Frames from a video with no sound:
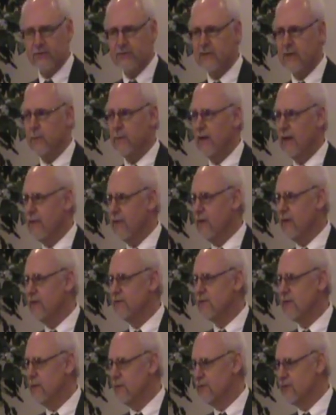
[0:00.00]
You say, Well, I thought
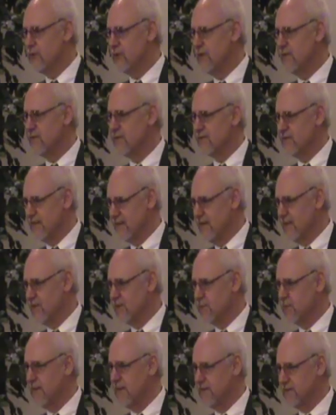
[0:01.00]
you said it was Jesus. It
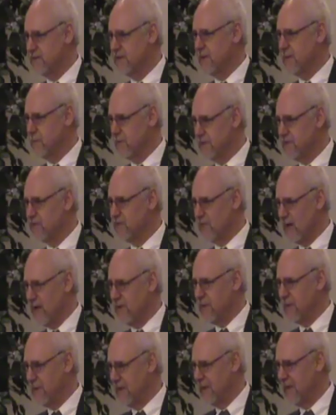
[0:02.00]
is, but he's sitting with his
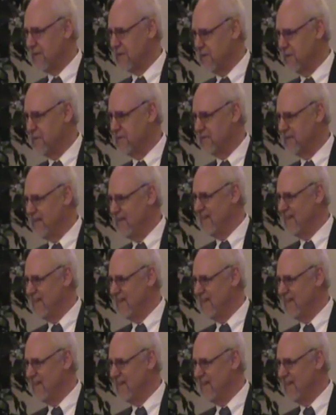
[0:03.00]
father in that throne.